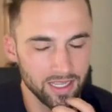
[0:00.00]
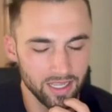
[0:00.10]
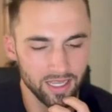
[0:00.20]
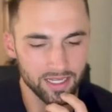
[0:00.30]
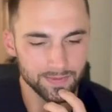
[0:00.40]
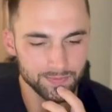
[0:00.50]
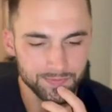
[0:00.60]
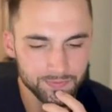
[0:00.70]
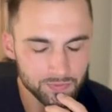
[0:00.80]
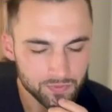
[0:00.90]
And
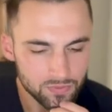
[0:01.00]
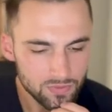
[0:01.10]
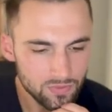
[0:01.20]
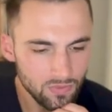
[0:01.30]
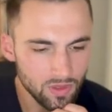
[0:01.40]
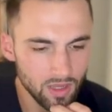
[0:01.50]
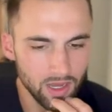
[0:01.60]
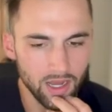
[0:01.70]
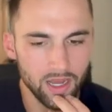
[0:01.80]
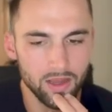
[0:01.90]

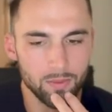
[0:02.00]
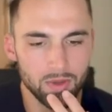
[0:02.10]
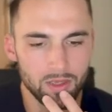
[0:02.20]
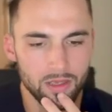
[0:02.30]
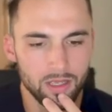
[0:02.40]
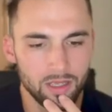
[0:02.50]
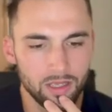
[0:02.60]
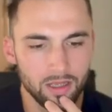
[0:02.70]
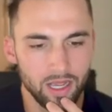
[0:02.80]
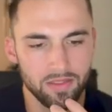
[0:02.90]

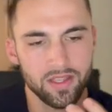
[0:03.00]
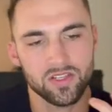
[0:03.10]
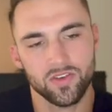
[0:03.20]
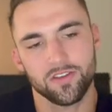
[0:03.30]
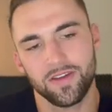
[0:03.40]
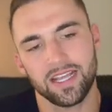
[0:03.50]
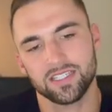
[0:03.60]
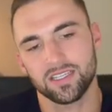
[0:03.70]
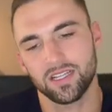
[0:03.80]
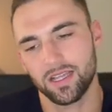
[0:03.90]
I think it's very
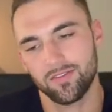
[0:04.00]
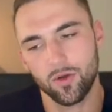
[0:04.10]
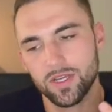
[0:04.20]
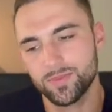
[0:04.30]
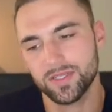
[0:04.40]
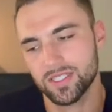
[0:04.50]
fascinating. Like I've always been